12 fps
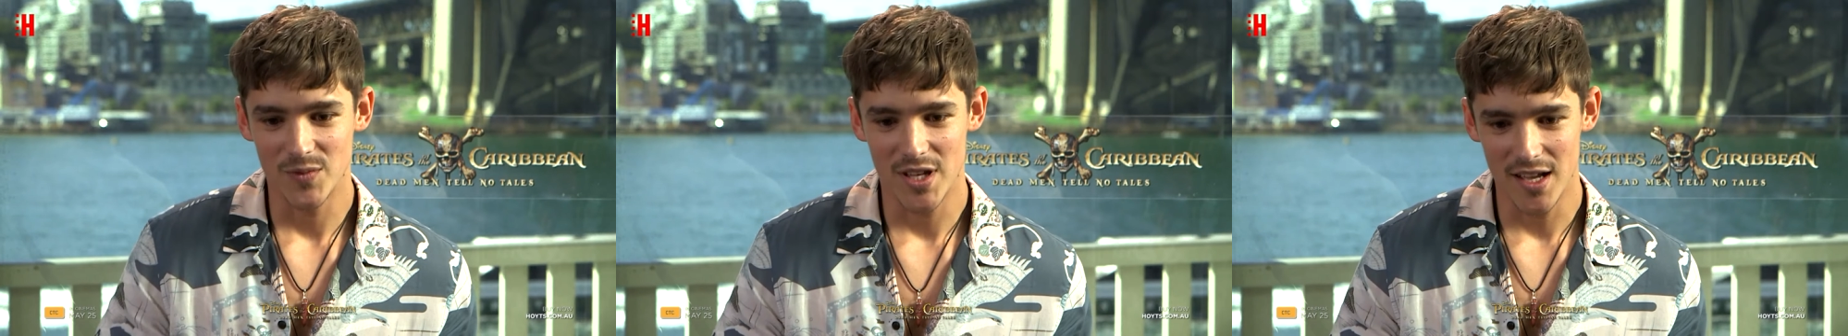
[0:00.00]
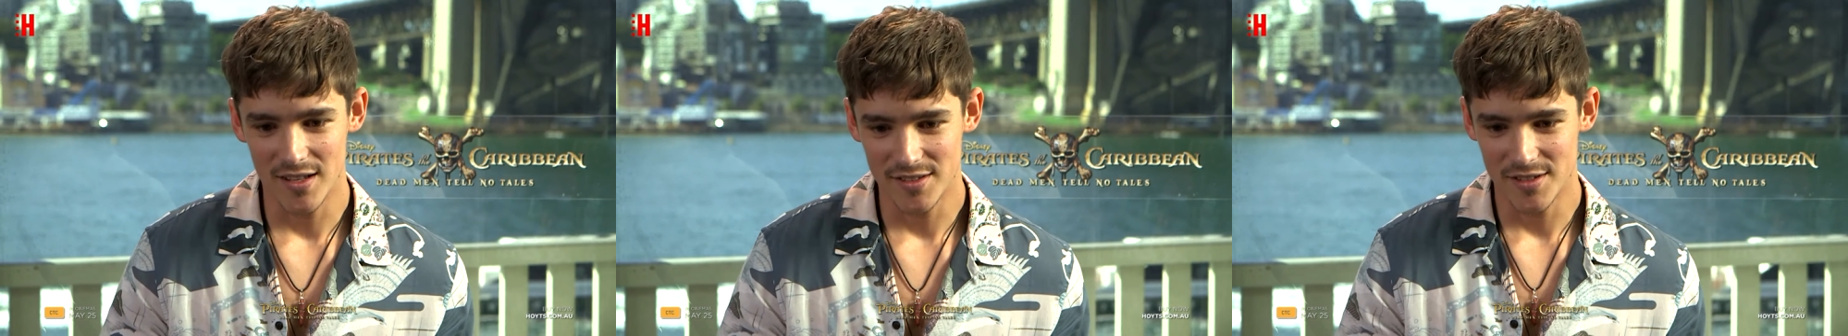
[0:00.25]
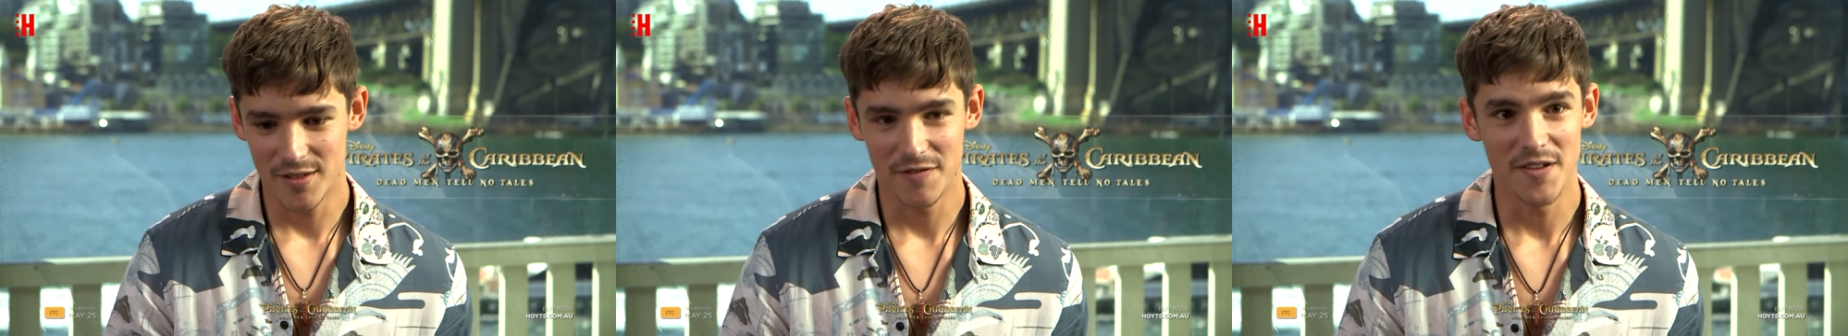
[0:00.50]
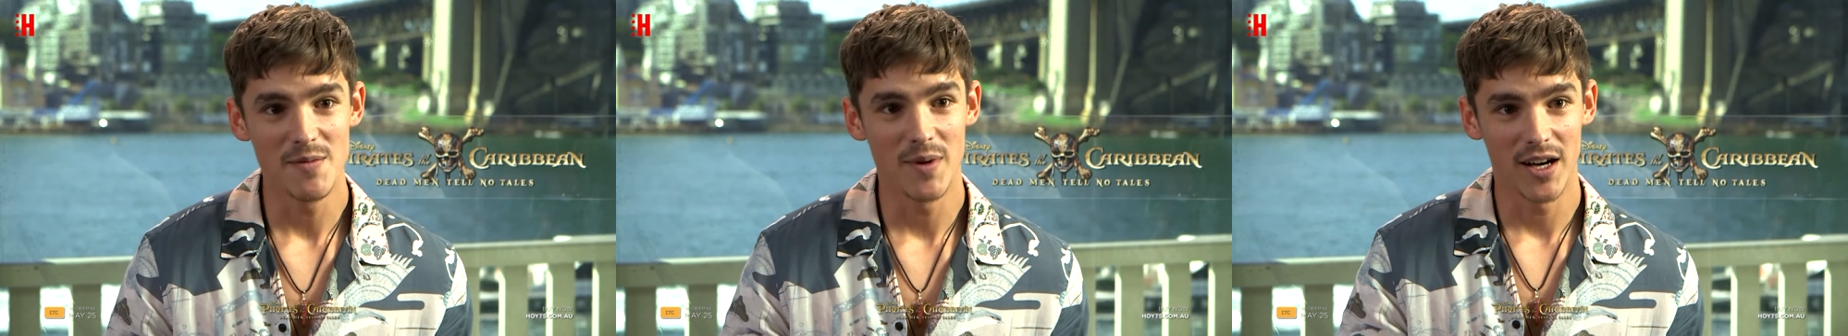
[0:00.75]
get into the
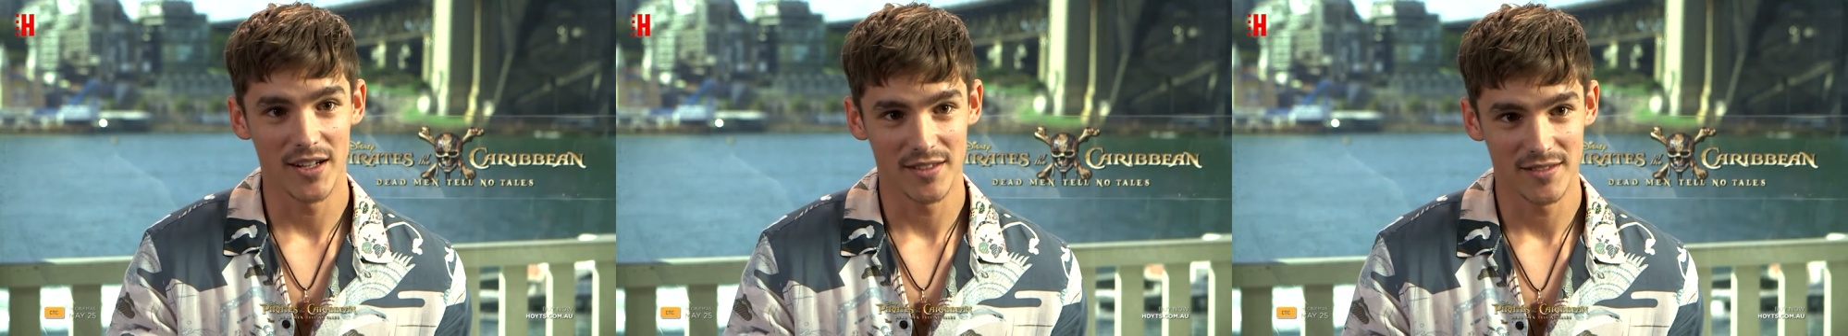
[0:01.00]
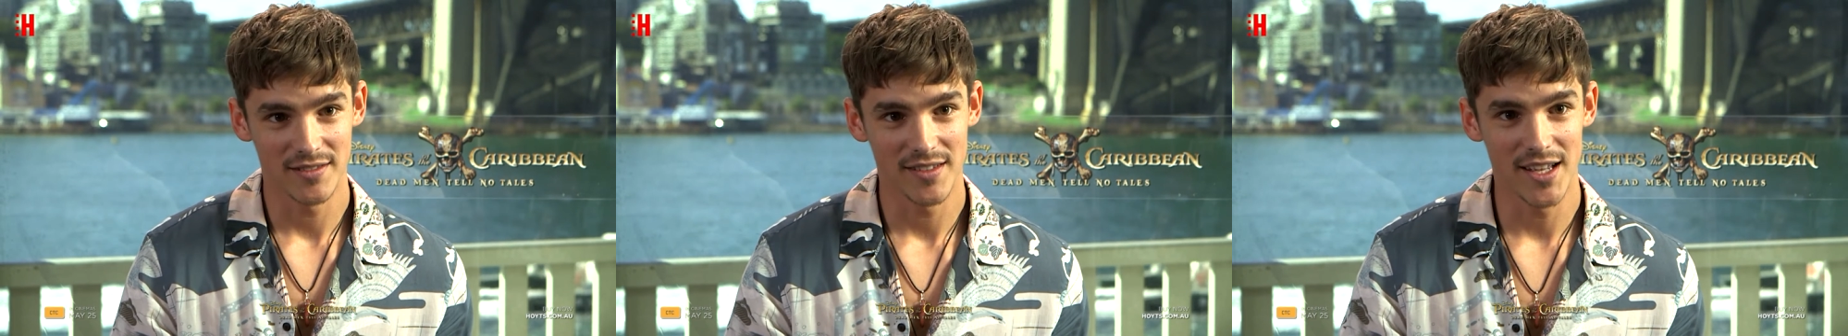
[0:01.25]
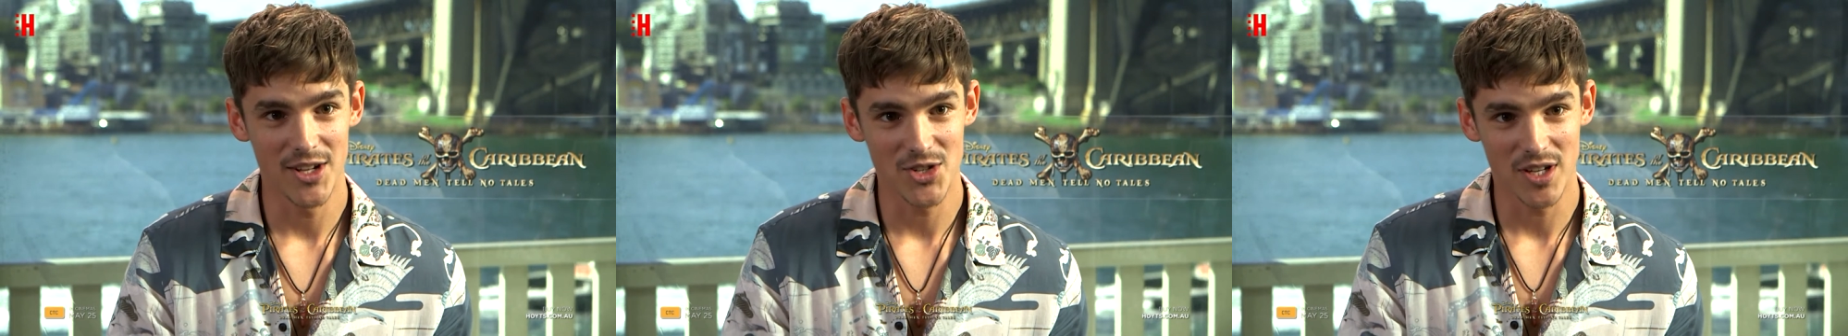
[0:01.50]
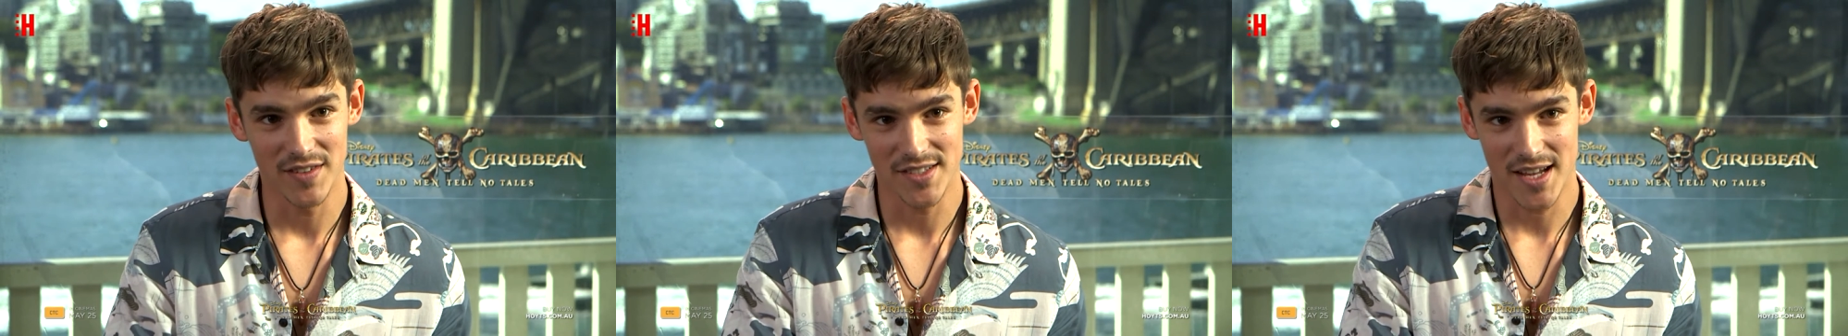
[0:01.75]
female
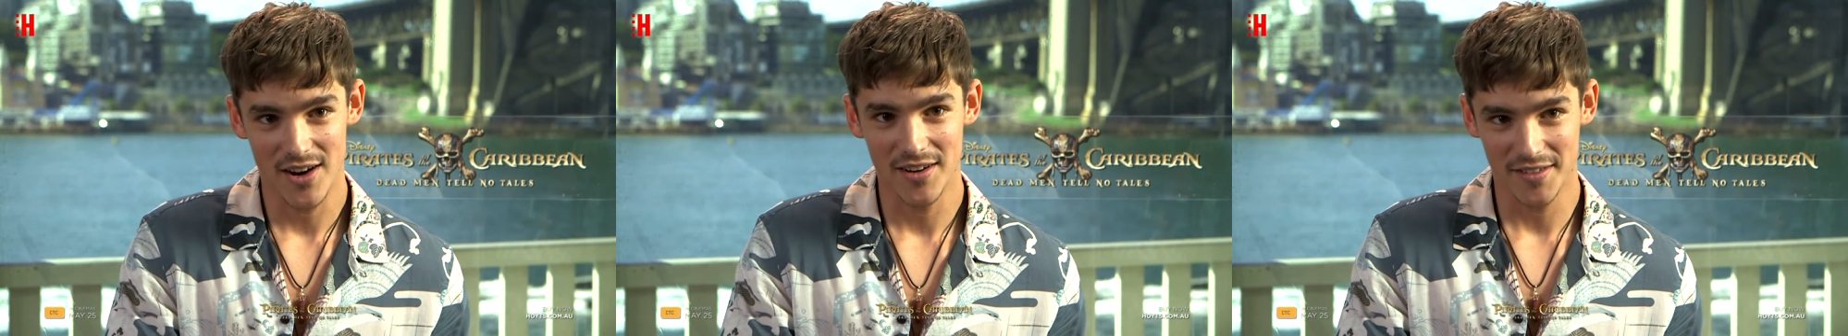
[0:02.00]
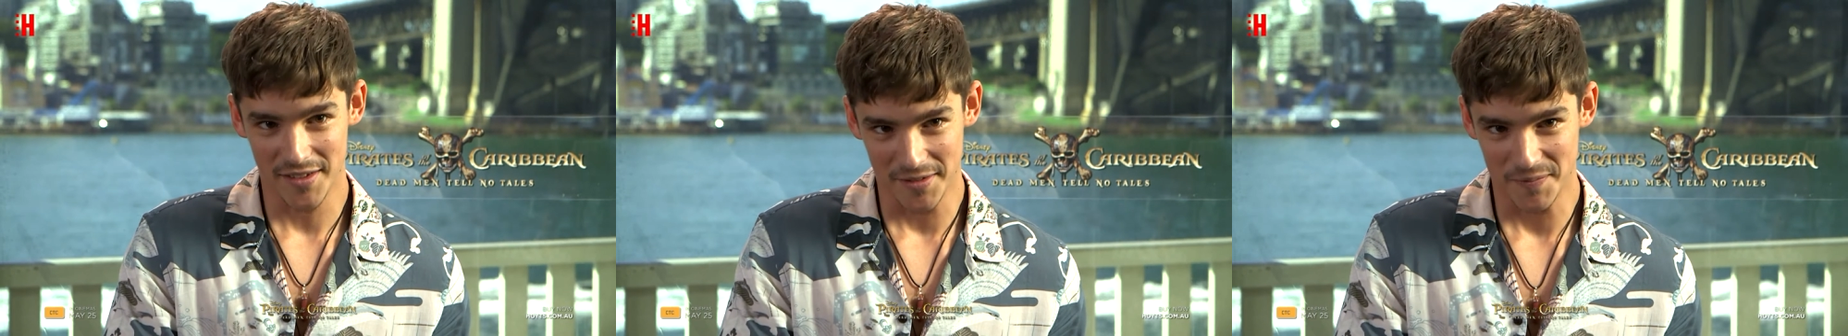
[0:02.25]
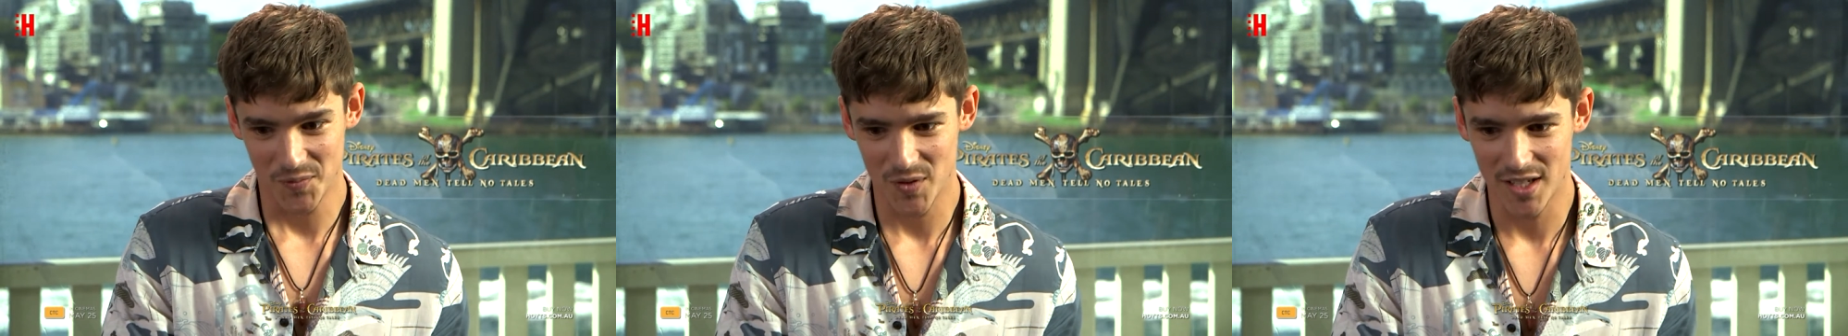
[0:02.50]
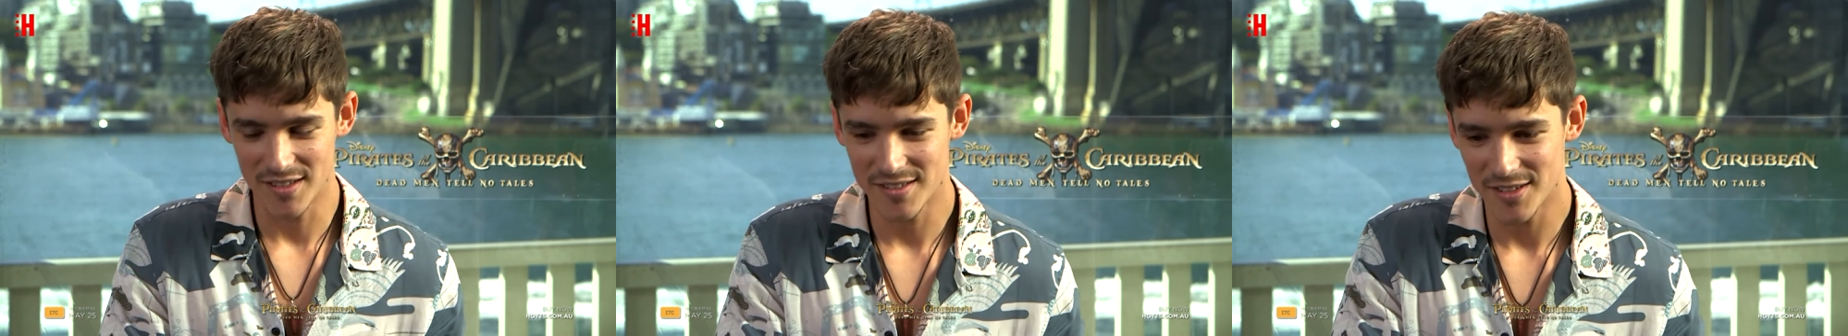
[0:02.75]
energy of his character,
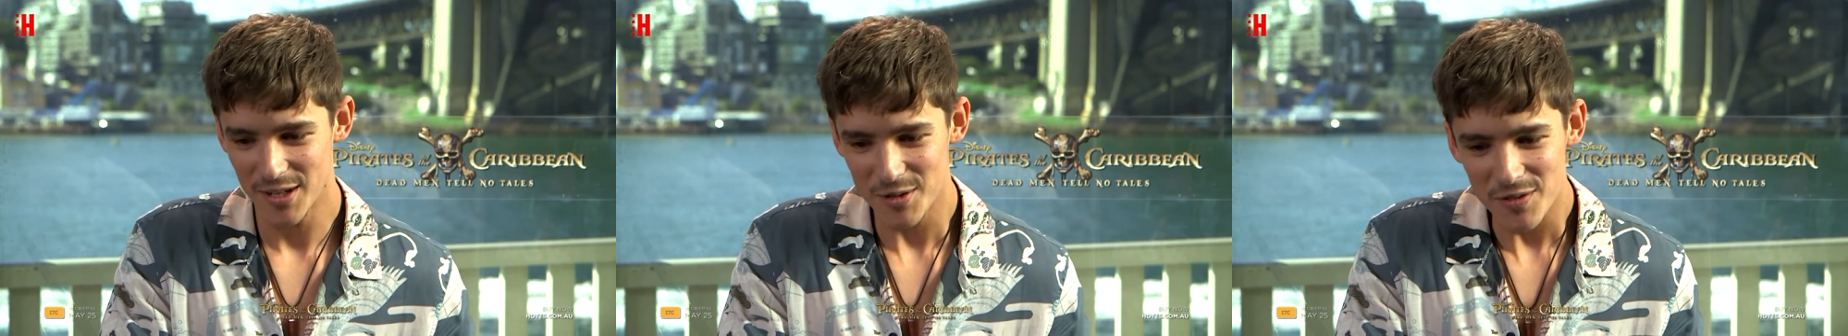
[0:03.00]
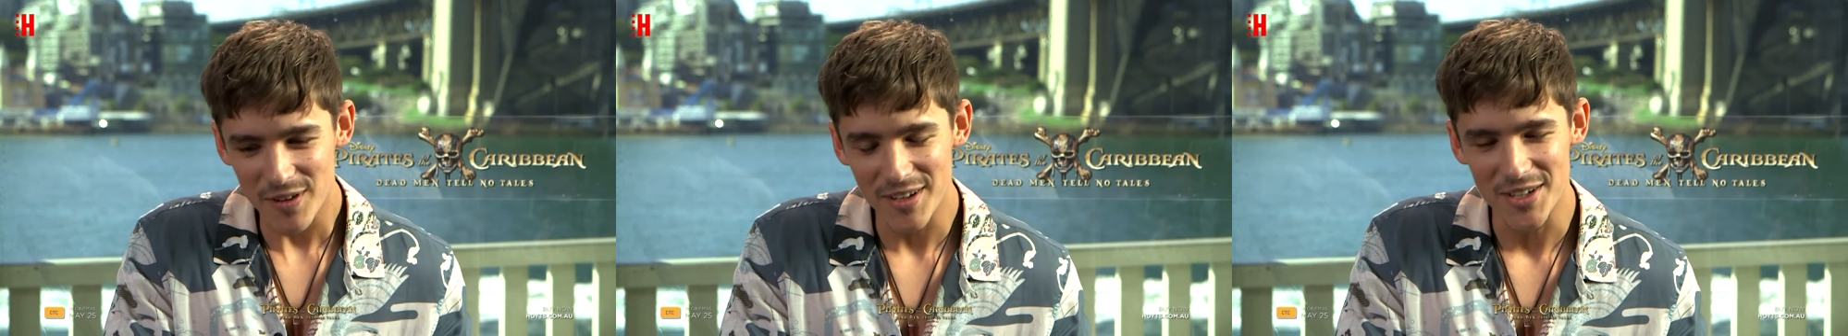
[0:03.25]
and so that was very